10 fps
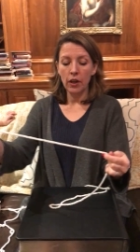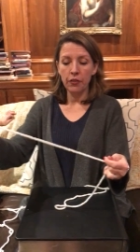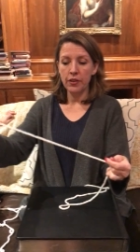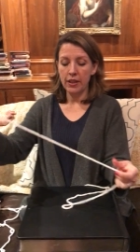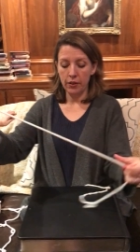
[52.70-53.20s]

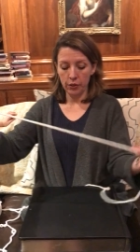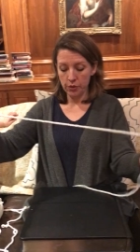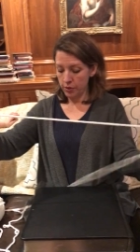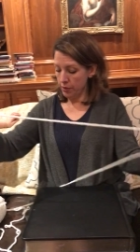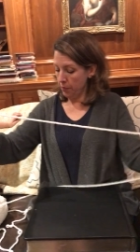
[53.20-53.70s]
of the
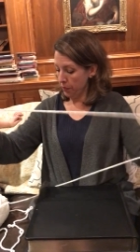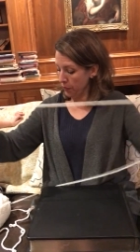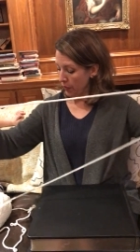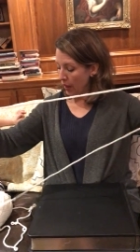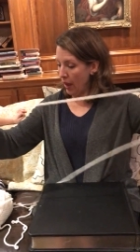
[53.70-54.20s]
needles
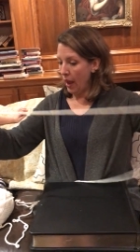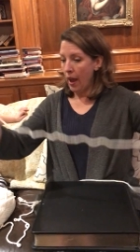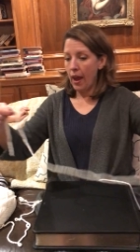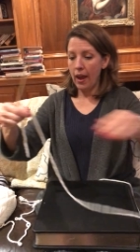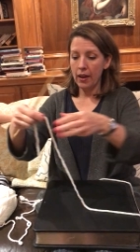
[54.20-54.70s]

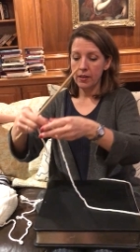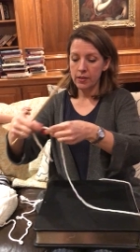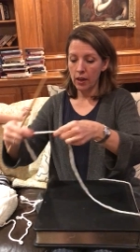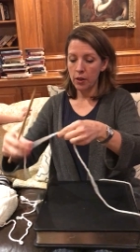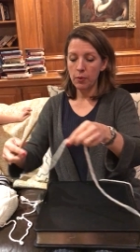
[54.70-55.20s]

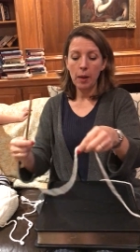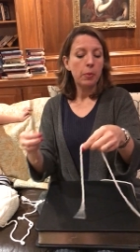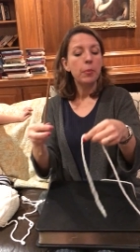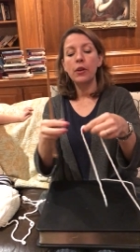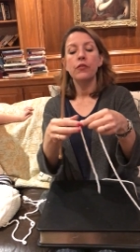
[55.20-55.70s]
and unwrap
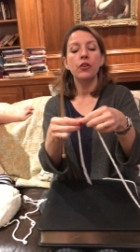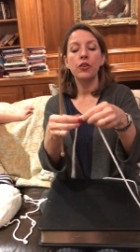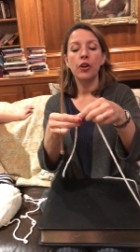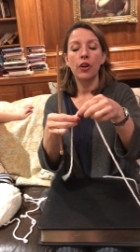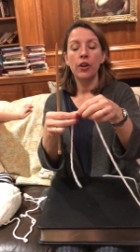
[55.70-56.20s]
a bit of your
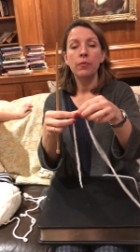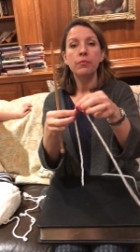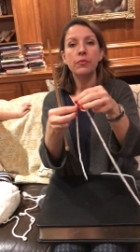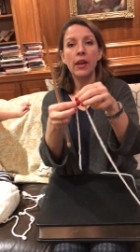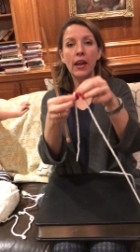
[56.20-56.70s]
yarn,
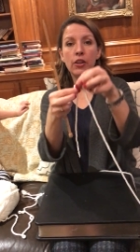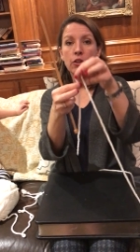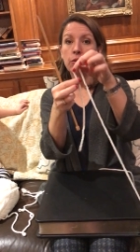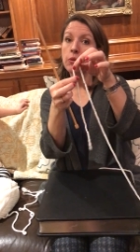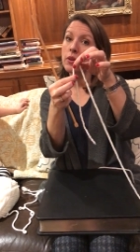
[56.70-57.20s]
and
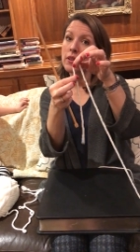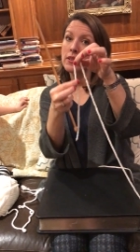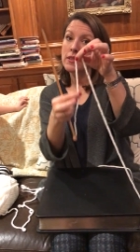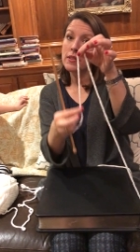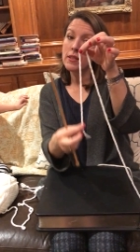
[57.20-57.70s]
you
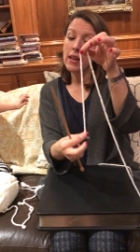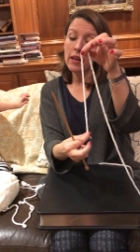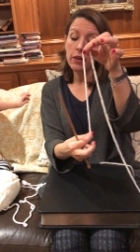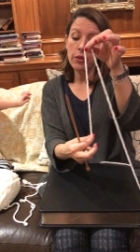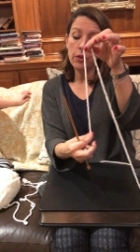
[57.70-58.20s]

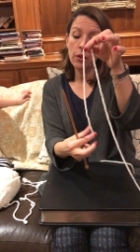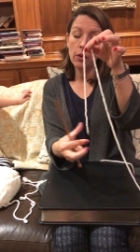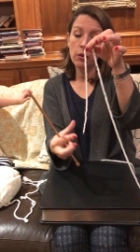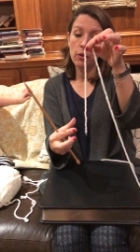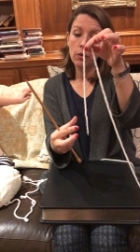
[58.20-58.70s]
take
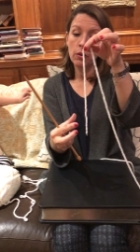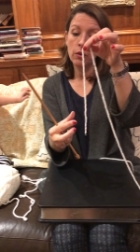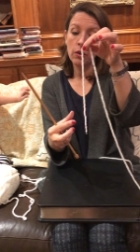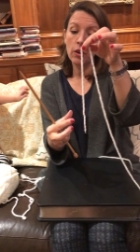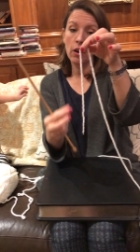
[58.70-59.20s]
the
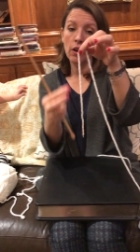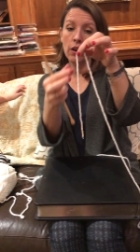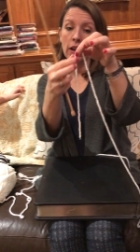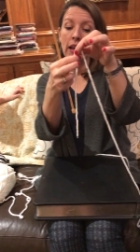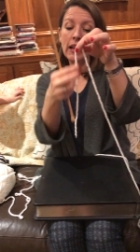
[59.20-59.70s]

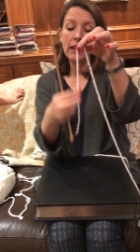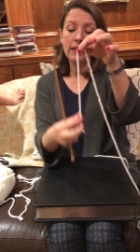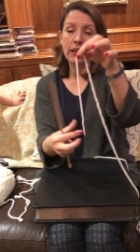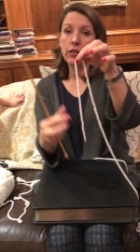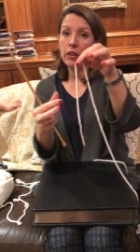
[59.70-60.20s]
yarn
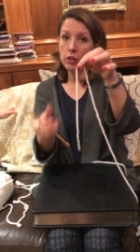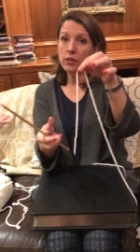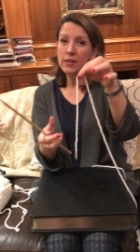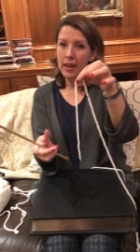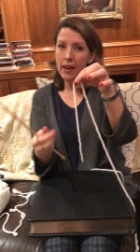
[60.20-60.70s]
leave a little
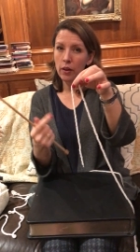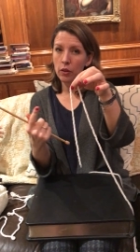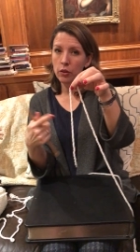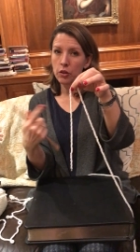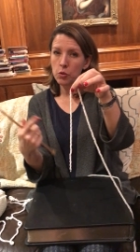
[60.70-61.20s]

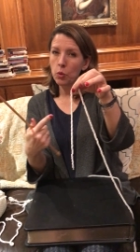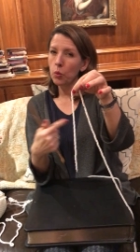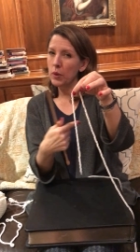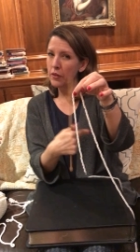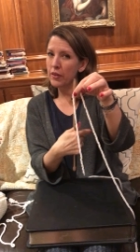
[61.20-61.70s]
tail because we'll
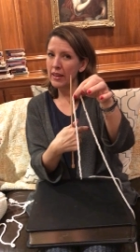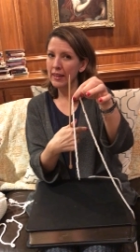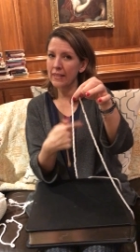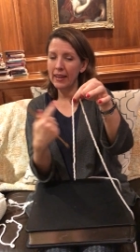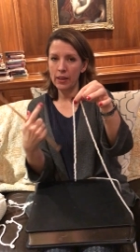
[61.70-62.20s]
weave it
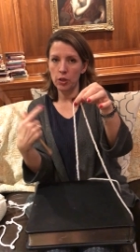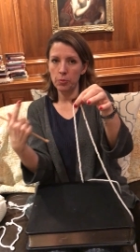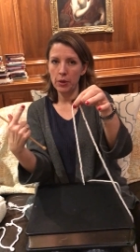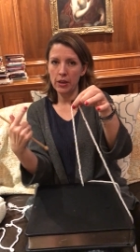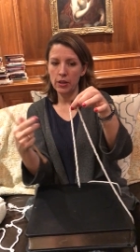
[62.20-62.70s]
in later,
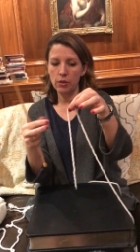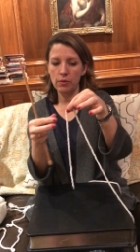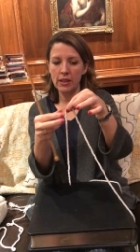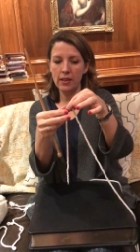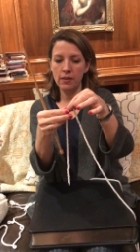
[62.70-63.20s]
but you
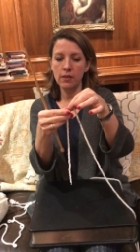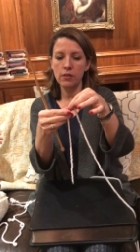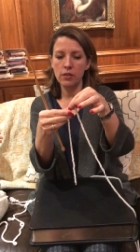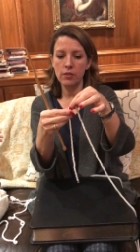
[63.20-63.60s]
need